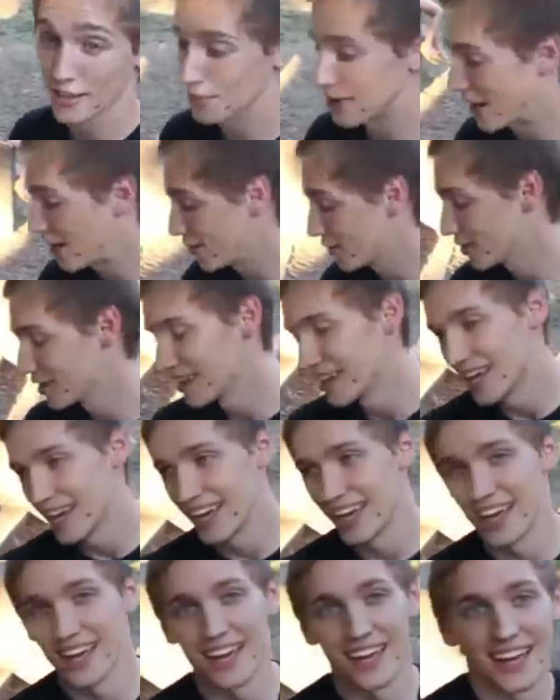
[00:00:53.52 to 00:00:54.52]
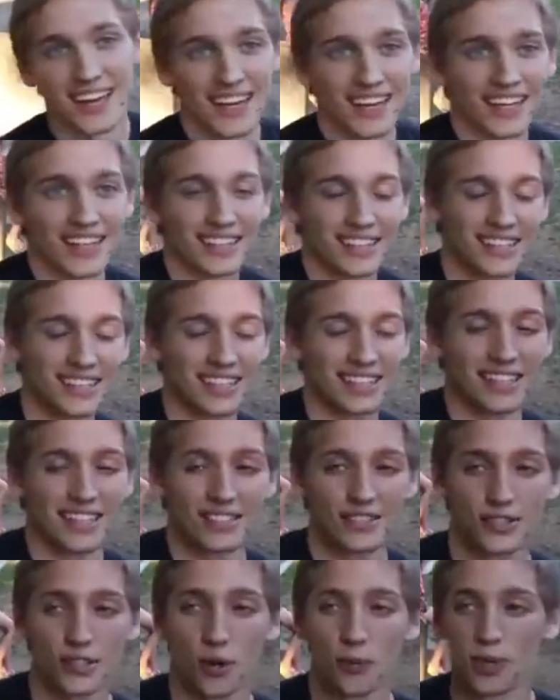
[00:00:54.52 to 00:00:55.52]
about. This isn't
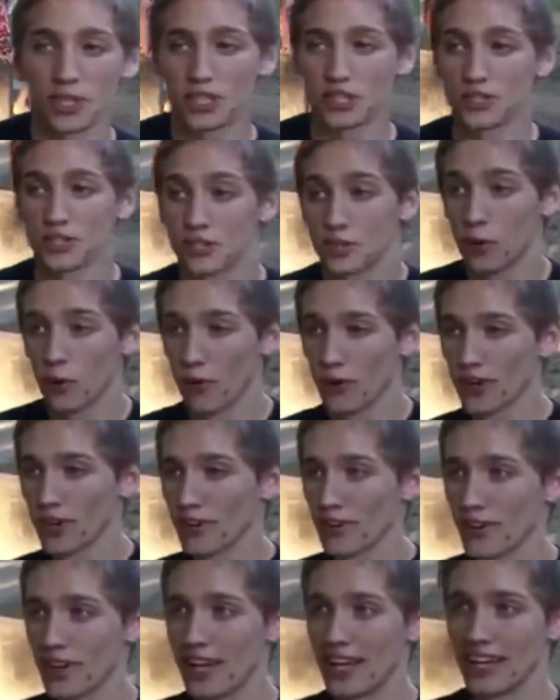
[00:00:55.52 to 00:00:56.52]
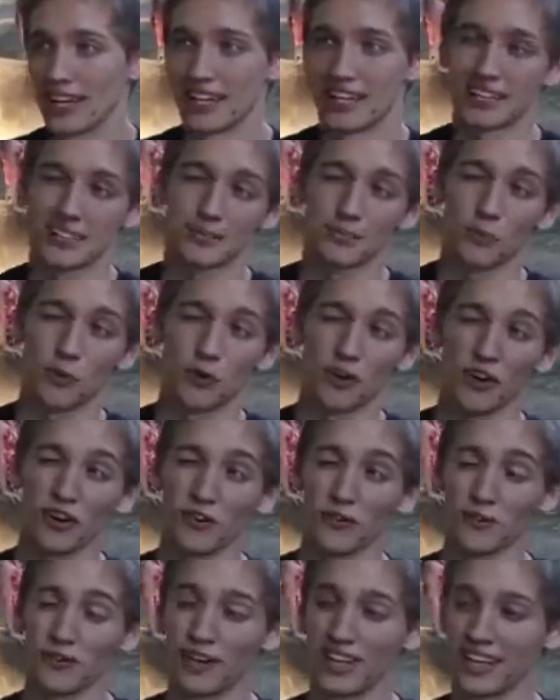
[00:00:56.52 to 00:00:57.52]
so much a tutorial, it's more
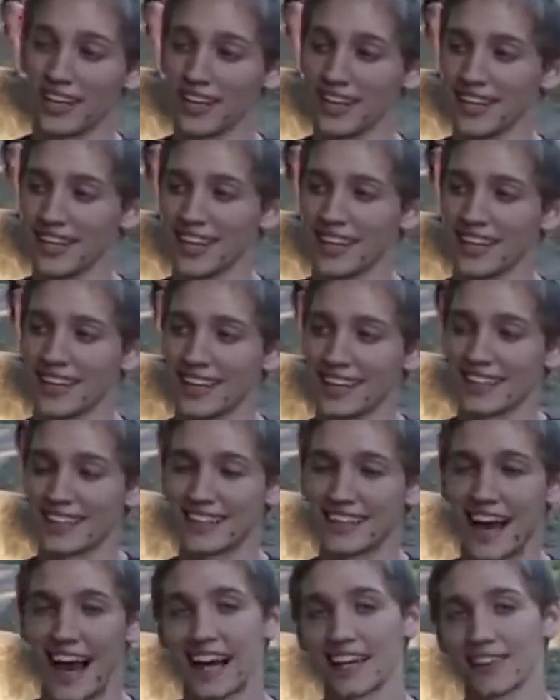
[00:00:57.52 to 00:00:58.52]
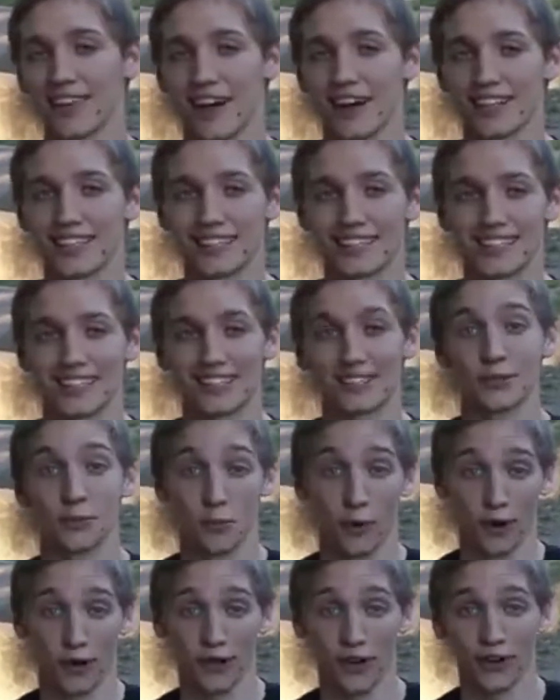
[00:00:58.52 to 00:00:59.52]
of guidelines, things to
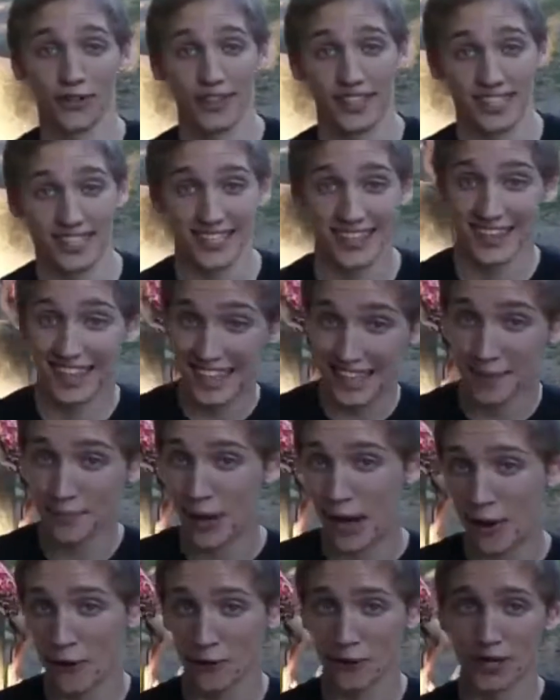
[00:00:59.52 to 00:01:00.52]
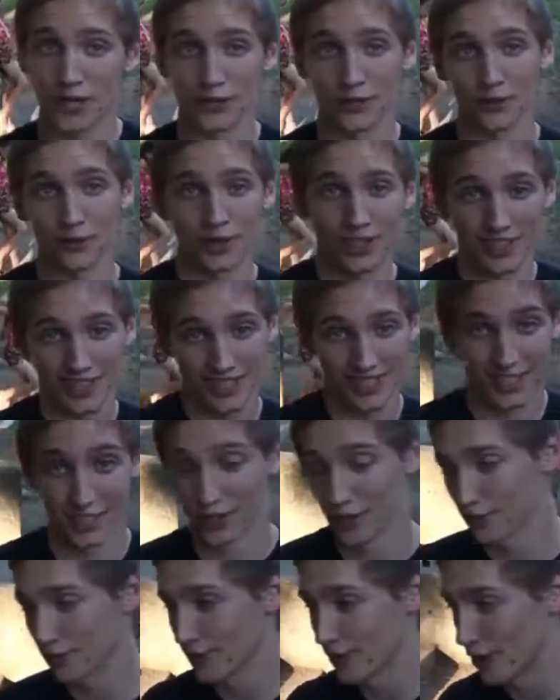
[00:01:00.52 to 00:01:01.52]
work on, things to think about when you're doing this
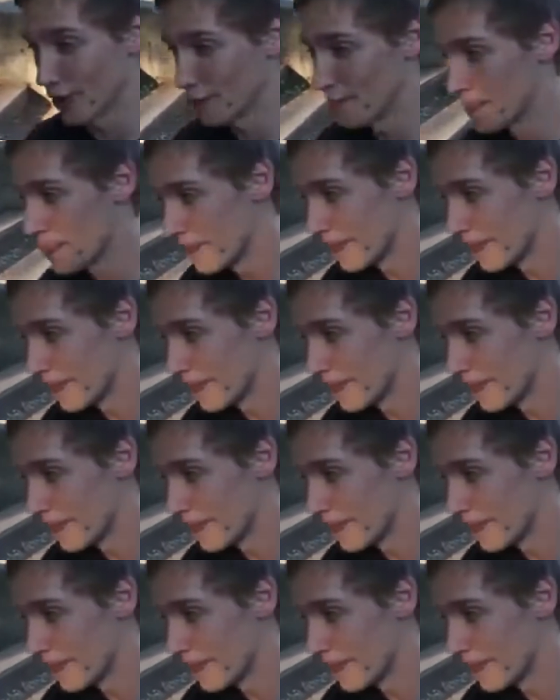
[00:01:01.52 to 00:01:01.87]
linear flow.